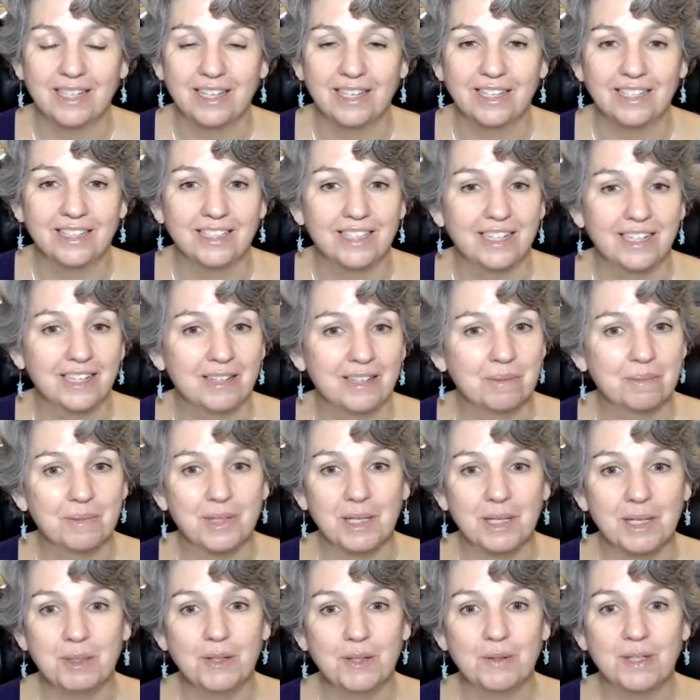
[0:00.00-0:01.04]
And
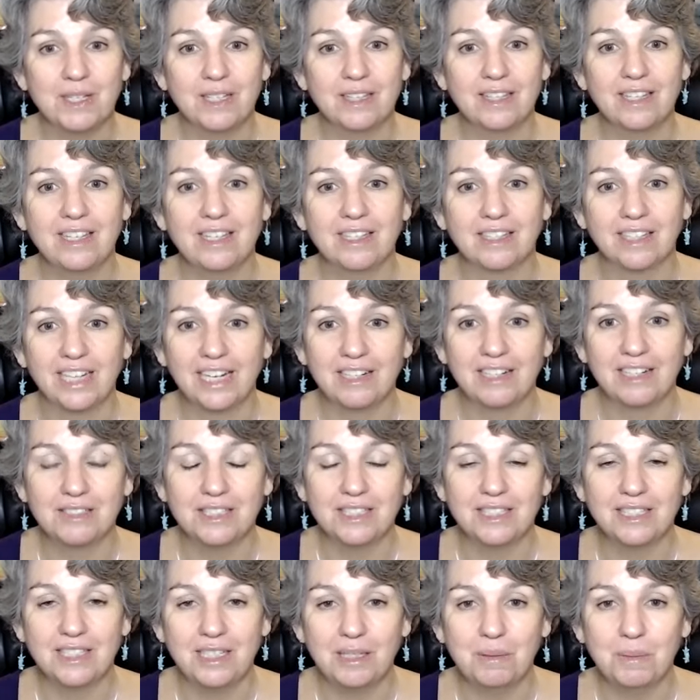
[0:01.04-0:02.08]
let me know what you think. How's
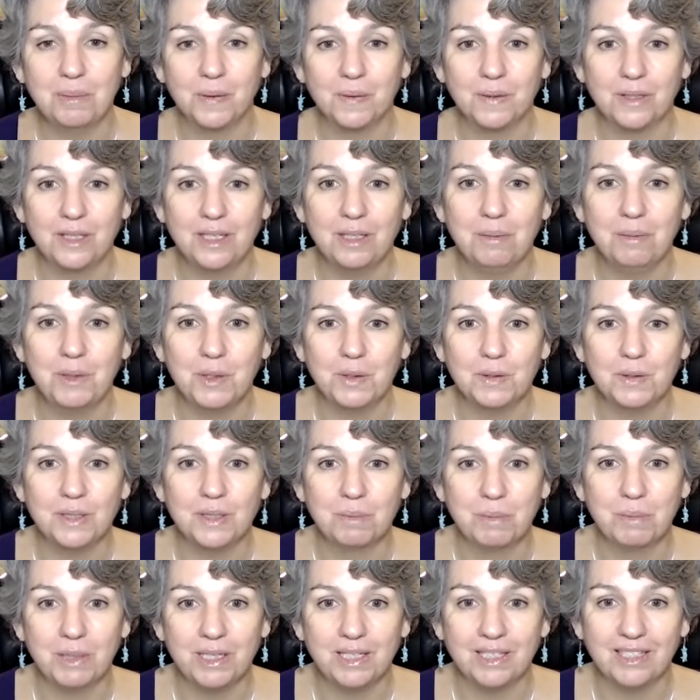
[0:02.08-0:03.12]
the emu
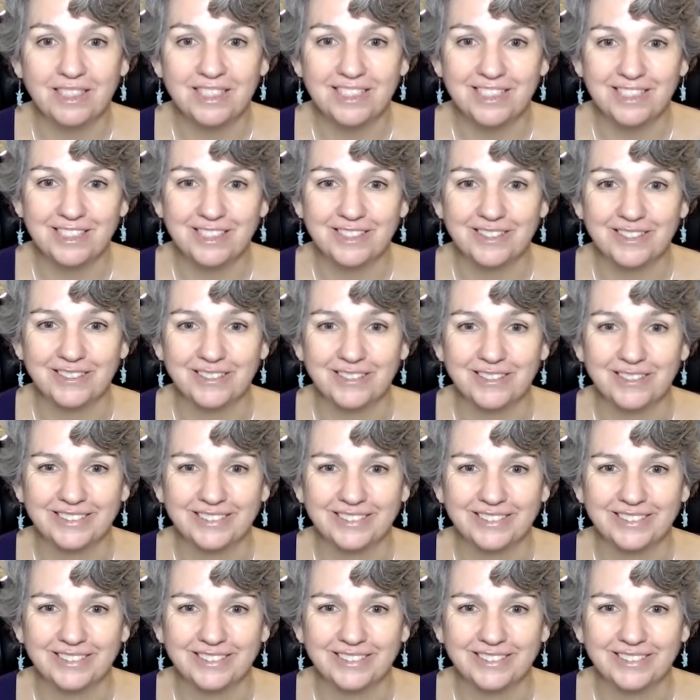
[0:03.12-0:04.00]
speaking to you?